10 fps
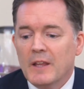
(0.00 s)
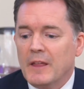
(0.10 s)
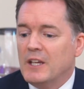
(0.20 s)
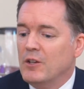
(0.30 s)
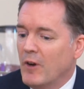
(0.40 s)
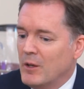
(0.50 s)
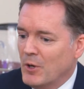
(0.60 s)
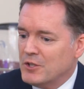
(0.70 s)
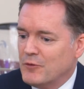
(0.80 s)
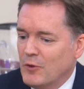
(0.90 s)
Thank you very
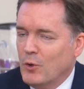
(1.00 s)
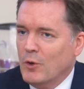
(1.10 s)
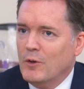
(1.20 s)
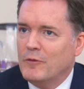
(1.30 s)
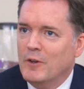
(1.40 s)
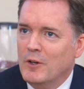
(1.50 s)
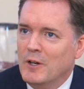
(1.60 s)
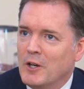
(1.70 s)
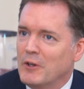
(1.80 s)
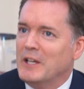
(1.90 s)
much for
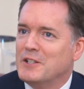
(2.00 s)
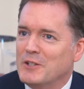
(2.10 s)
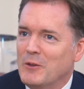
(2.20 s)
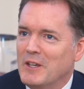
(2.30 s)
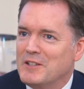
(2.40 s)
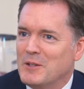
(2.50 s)
agreeing to do this.